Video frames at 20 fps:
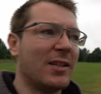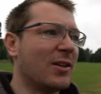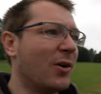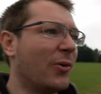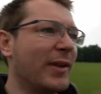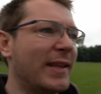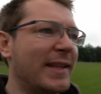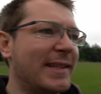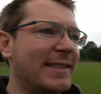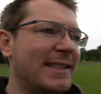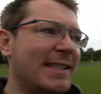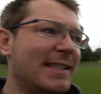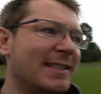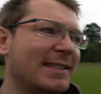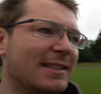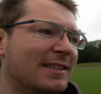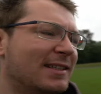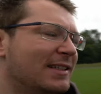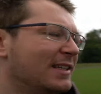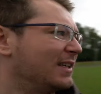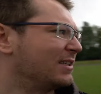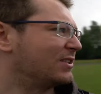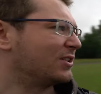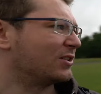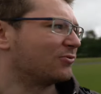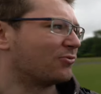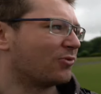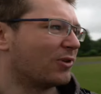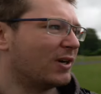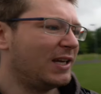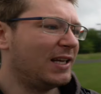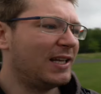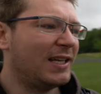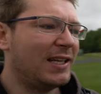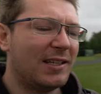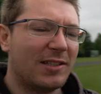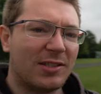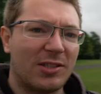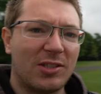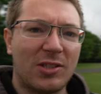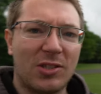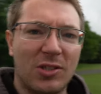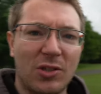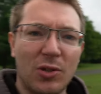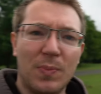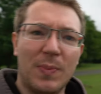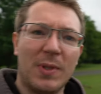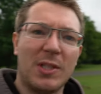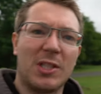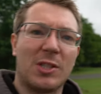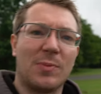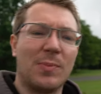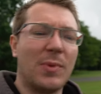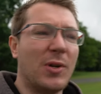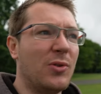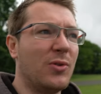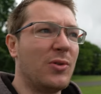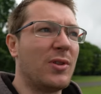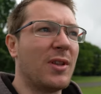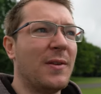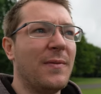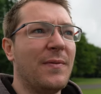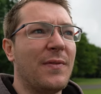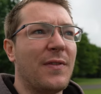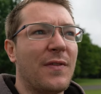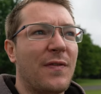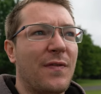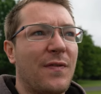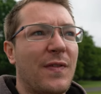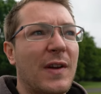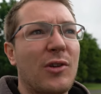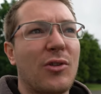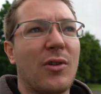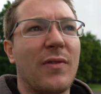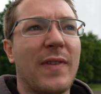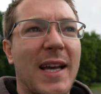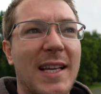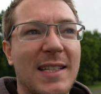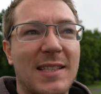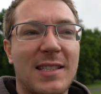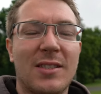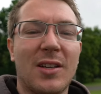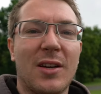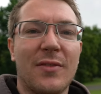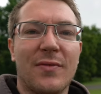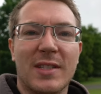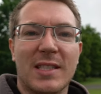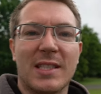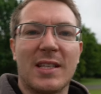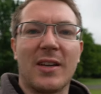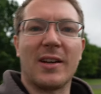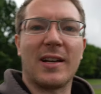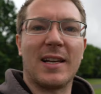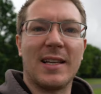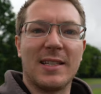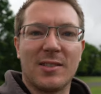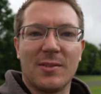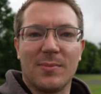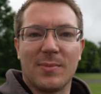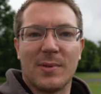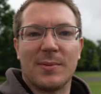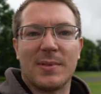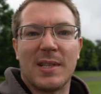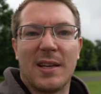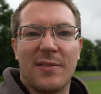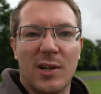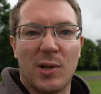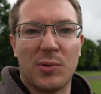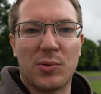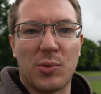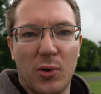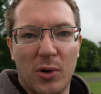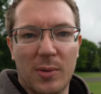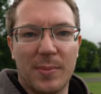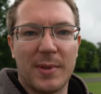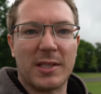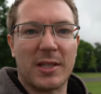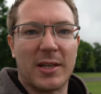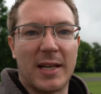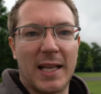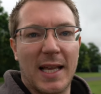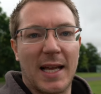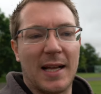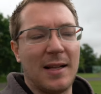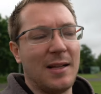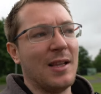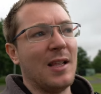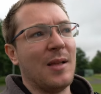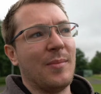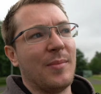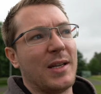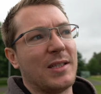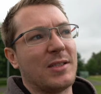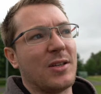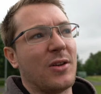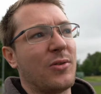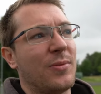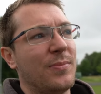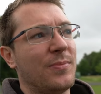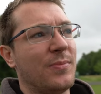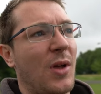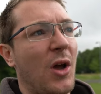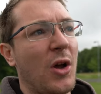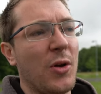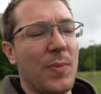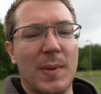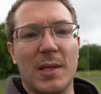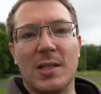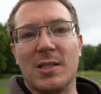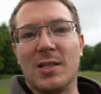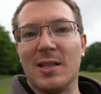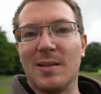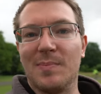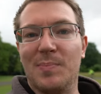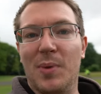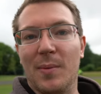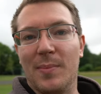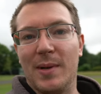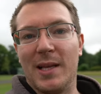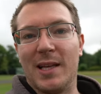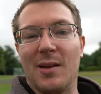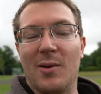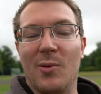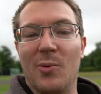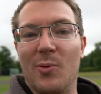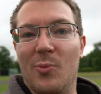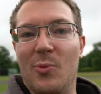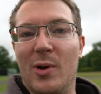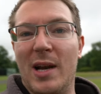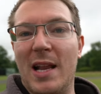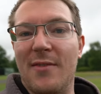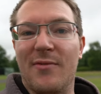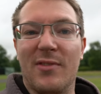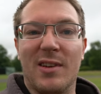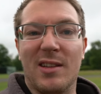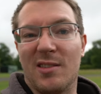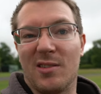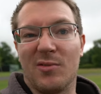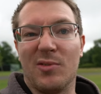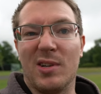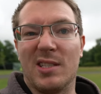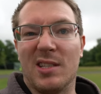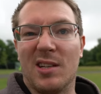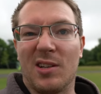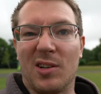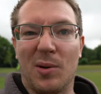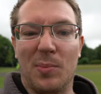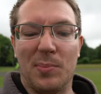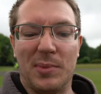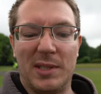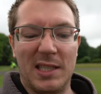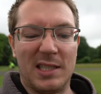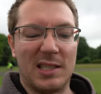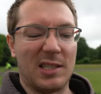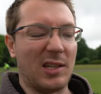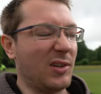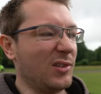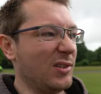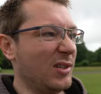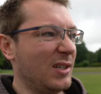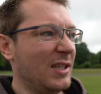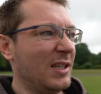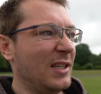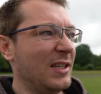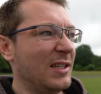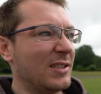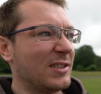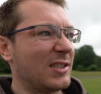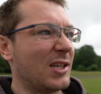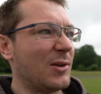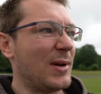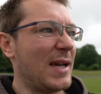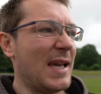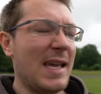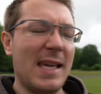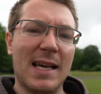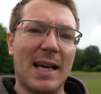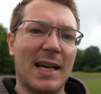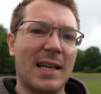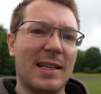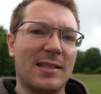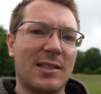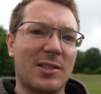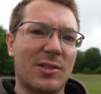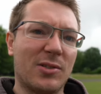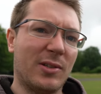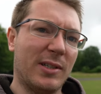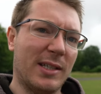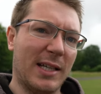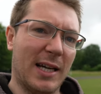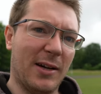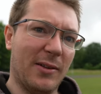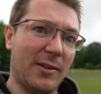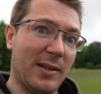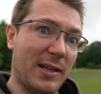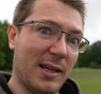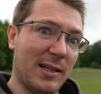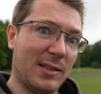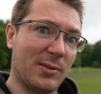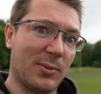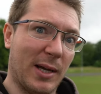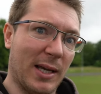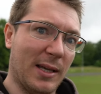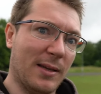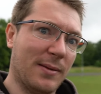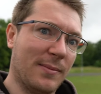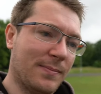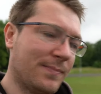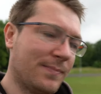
All of this is is a really super smooth figure of eight. It's designed for cyclists. Sometimes they have little tournaments on here, but it's open open to the public whenever there isn't a competition on. So we're here to try out the Exway.